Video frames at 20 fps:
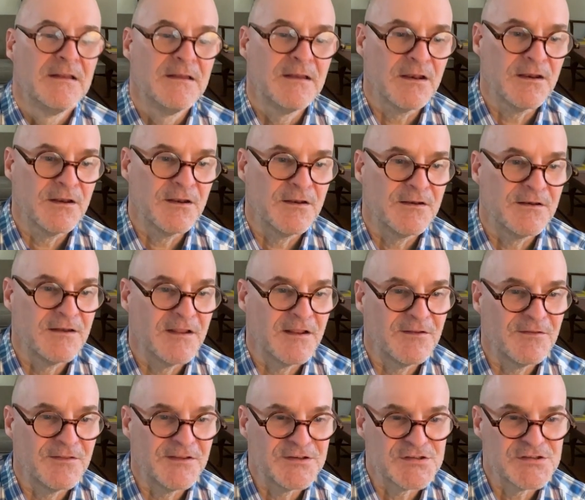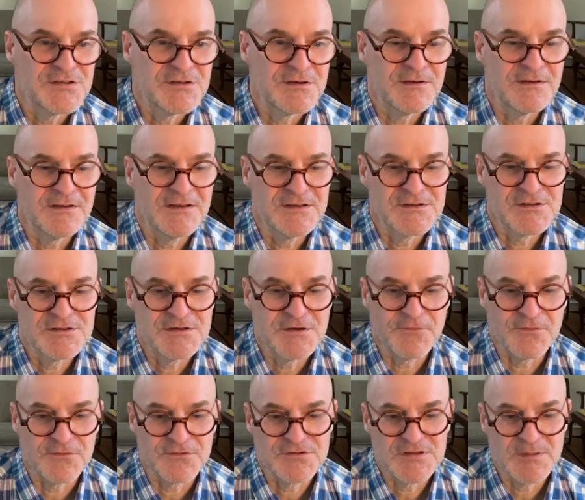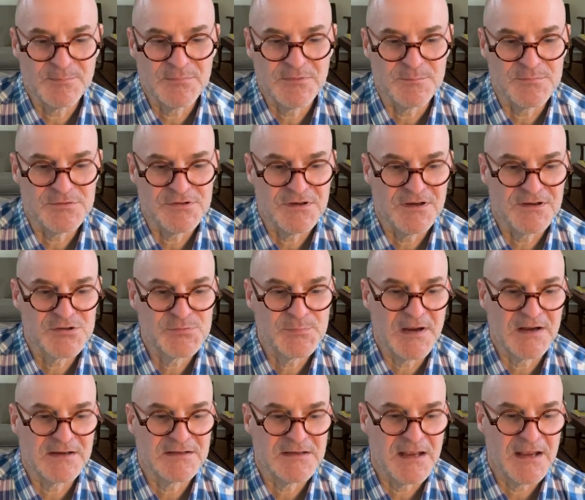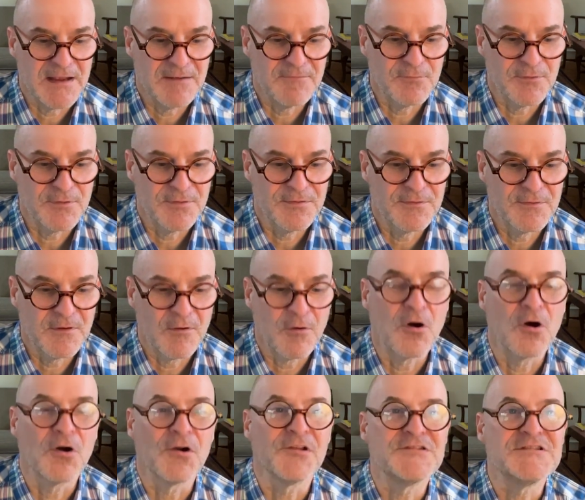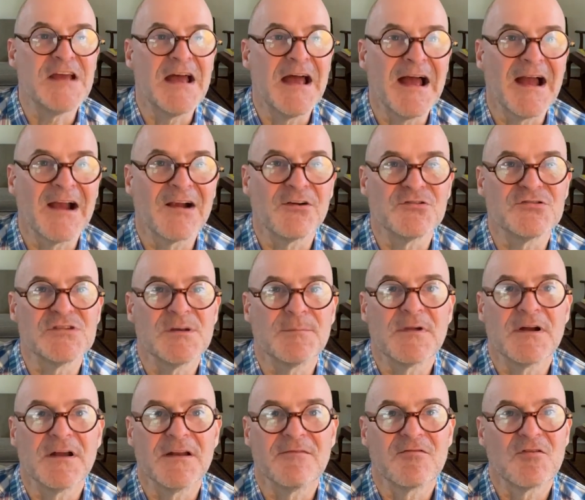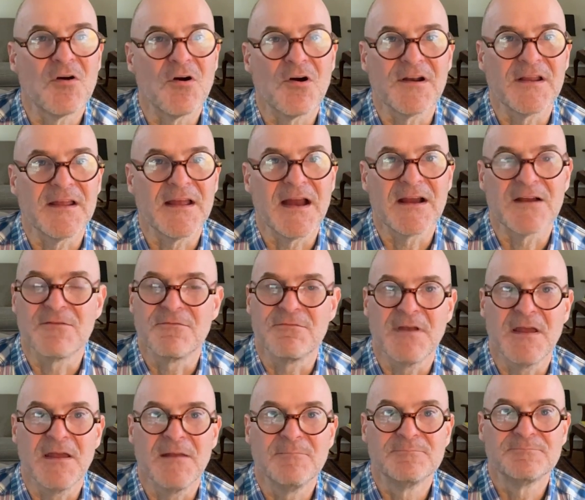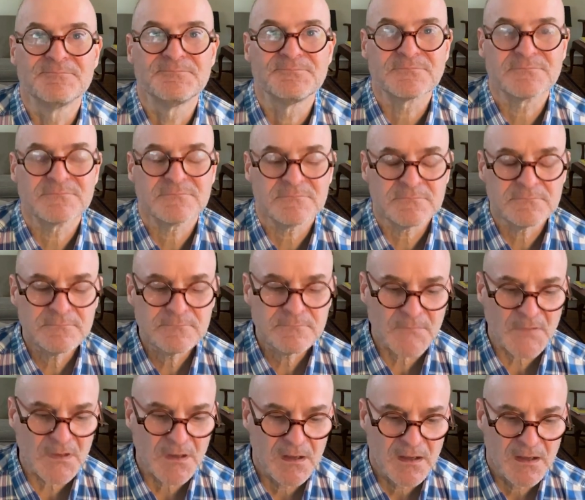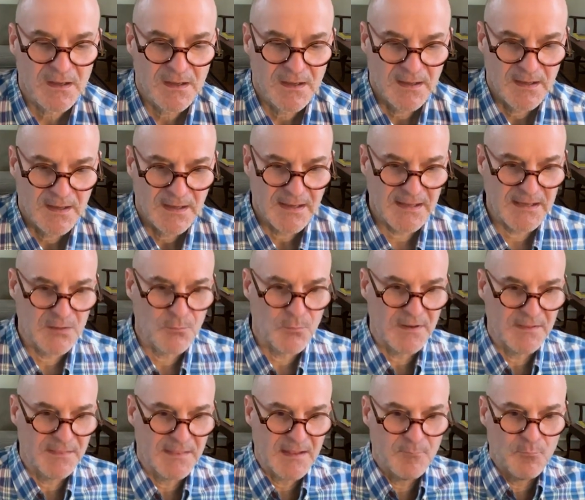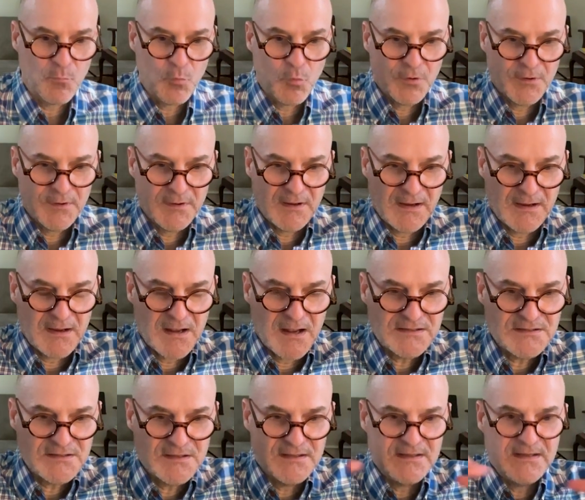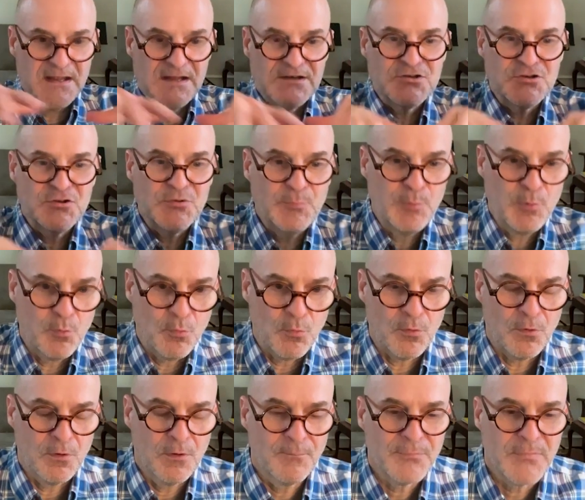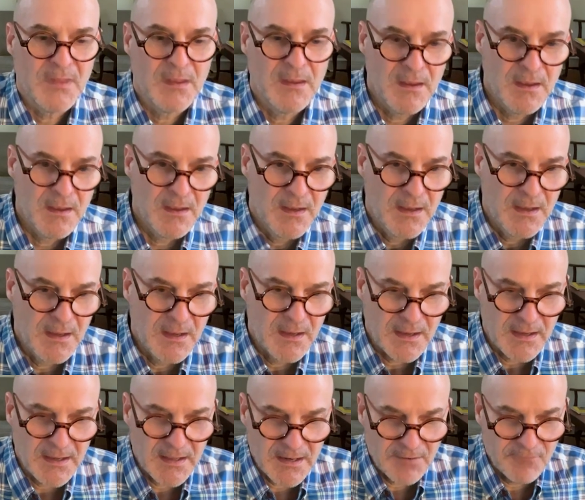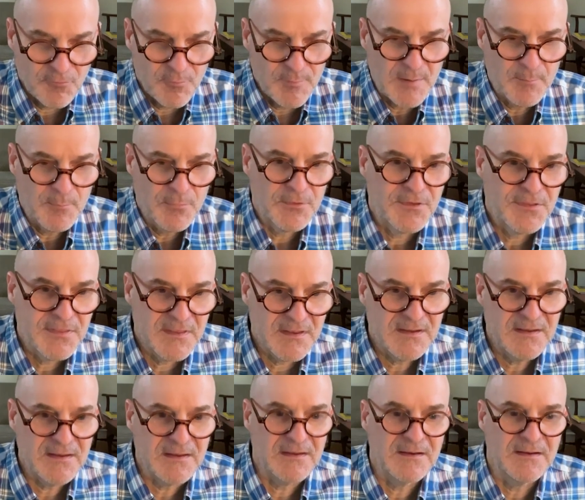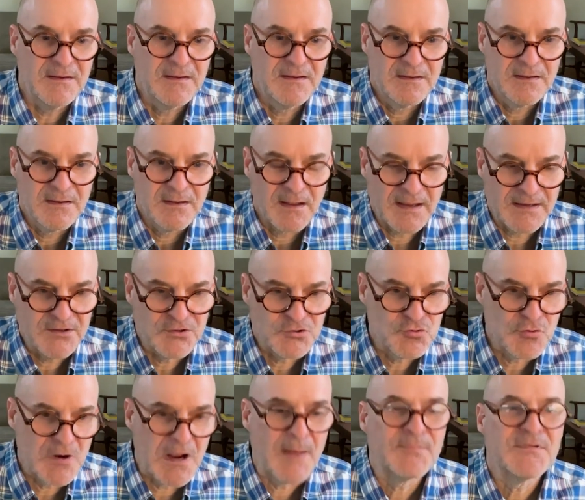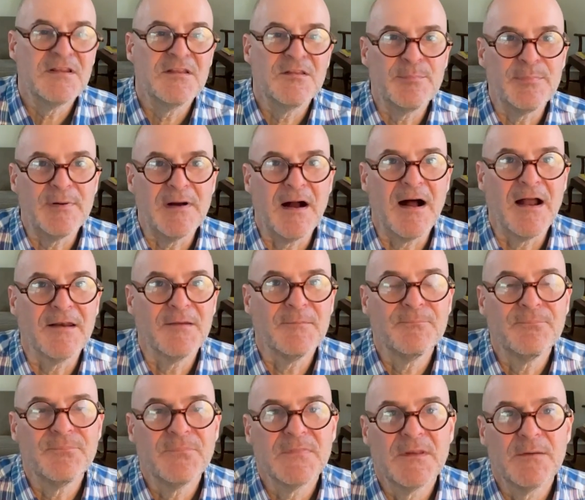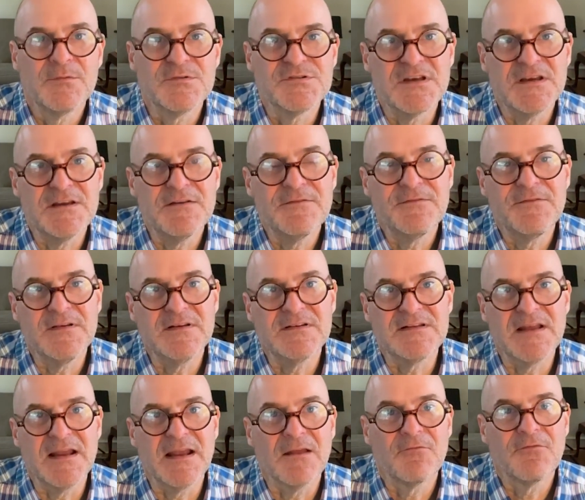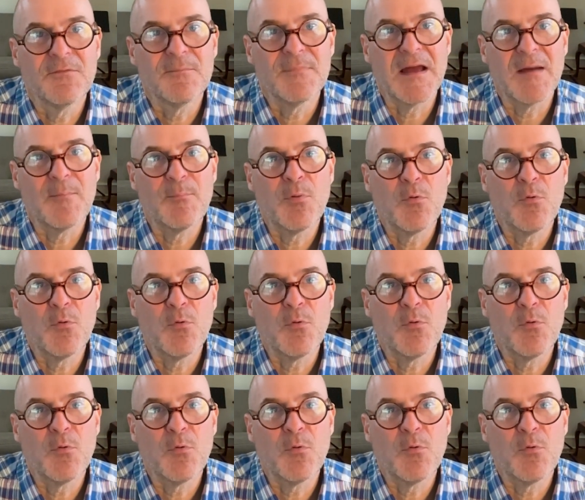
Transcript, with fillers: None of these different symptoms you expect to have with a heart attack or some kind of cardiac event. Mm-hmm. Anyway, that morning I got to the edge of the pool, and I remembered thinking I could drop to the bottom. It was 8 feet down from that